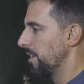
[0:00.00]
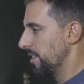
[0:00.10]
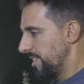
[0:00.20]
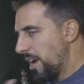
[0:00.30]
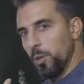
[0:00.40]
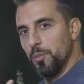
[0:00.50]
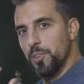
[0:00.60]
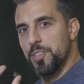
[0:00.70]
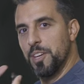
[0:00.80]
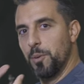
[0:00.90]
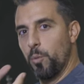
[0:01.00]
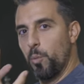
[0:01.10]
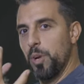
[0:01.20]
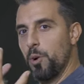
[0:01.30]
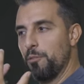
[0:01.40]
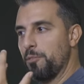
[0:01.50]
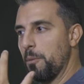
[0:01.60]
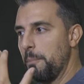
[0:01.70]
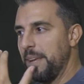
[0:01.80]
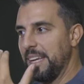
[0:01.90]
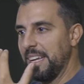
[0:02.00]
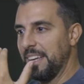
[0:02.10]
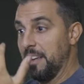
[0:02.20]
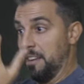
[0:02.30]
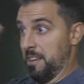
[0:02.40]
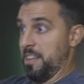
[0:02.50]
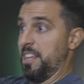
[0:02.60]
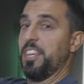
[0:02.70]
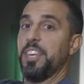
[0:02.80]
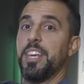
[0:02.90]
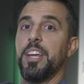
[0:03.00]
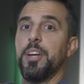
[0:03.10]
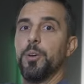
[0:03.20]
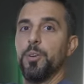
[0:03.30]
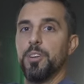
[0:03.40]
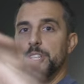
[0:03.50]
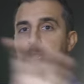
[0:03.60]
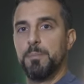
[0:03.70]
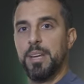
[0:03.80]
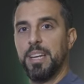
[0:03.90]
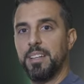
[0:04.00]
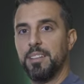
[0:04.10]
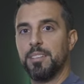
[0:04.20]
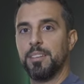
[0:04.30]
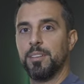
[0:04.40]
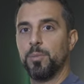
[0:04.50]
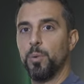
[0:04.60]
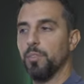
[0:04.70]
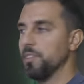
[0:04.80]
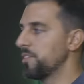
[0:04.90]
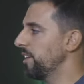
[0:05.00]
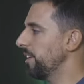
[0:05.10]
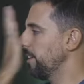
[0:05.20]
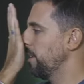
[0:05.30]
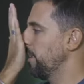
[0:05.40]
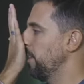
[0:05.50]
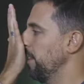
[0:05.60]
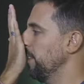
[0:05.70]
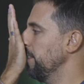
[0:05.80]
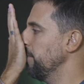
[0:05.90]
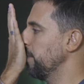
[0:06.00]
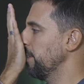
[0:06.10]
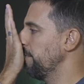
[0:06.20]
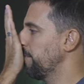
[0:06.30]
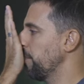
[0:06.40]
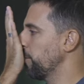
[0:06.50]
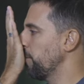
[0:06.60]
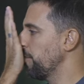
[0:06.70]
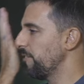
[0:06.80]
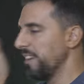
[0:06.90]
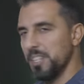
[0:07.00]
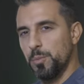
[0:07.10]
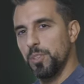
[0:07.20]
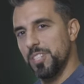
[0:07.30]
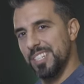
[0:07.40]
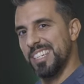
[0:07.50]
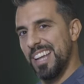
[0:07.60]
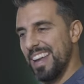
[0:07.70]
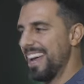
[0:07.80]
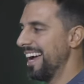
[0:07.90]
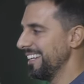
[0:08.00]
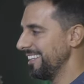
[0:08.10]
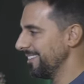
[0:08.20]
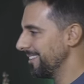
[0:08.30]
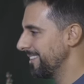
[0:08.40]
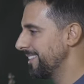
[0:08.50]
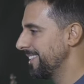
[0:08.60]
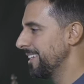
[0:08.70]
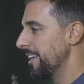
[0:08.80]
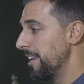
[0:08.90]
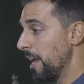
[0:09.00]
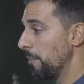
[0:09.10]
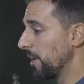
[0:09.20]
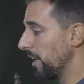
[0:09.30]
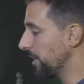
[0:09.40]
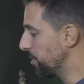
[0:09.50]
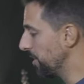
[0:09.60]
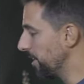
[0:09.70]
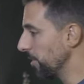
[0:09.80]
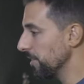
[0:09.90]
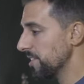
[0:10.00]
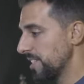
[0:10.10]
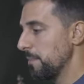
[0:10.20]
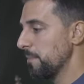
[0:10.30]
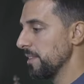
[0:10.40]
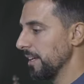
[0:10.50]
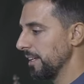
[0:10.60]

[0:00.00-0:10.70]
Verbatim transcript: See how all of a sudden we go from being here in a space to all of a sudden literally in front of our face, which is not ideal. Now I'm going to let you hear the same thing